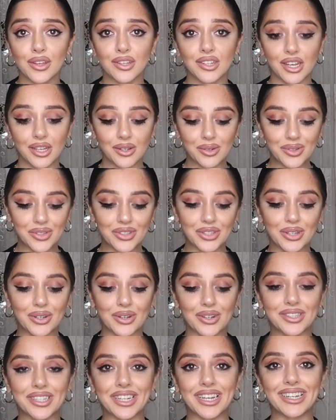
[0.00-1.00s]
that I also
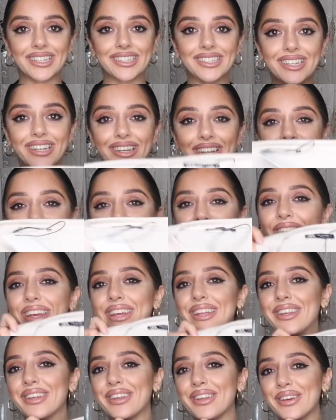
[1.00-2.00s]
got it
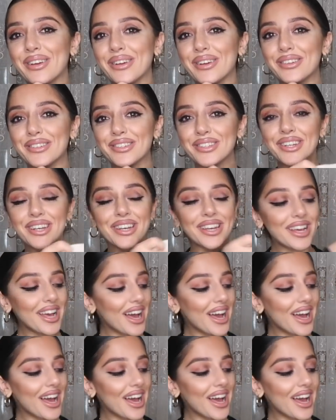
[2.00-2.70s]
in nude.